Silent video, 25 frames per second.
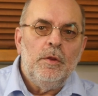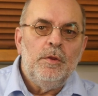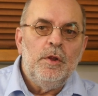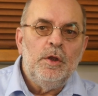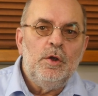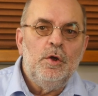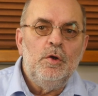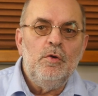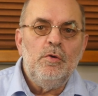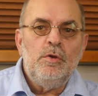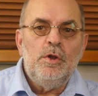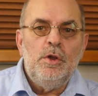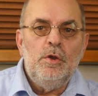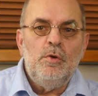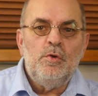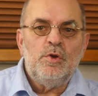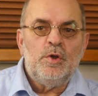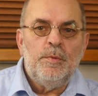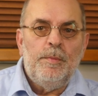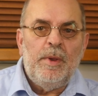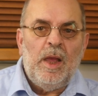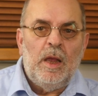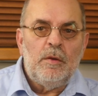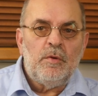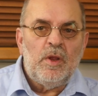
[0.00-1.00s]
the good news
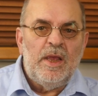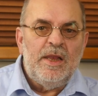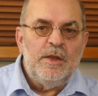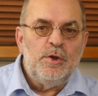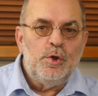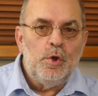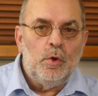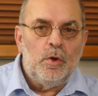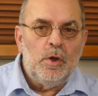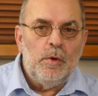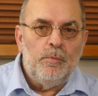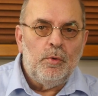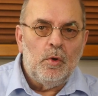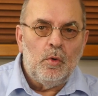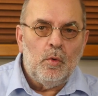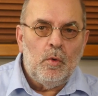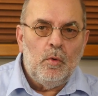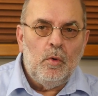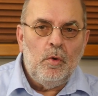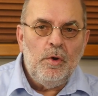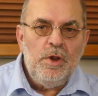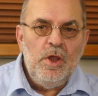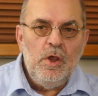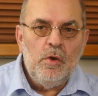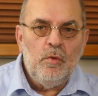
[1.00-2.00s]
about enjoyable
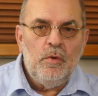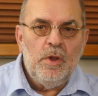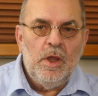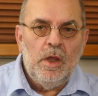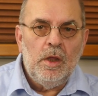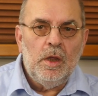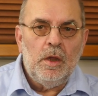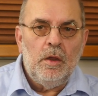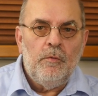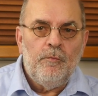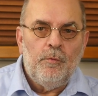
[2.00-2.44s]
audio gear